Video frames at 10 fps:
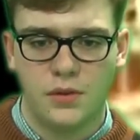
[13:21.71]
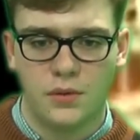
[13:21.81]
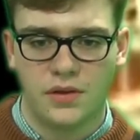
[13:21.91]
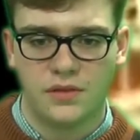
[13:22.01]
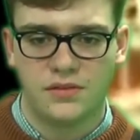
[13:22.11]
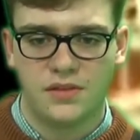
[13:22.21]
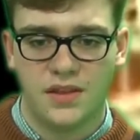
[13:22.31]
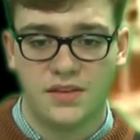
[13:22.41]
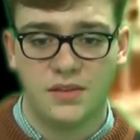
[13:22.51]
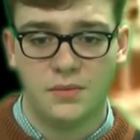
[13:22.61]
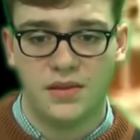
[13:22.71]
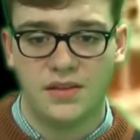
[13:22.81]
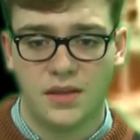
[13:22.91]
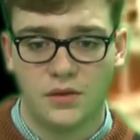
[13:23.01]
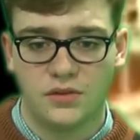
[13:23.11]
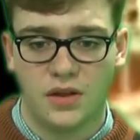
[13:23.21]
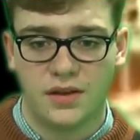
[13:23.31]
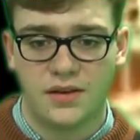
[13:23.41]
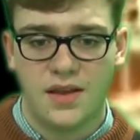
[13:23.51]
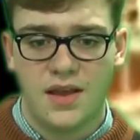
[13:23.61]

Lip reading: the audience that something is outside,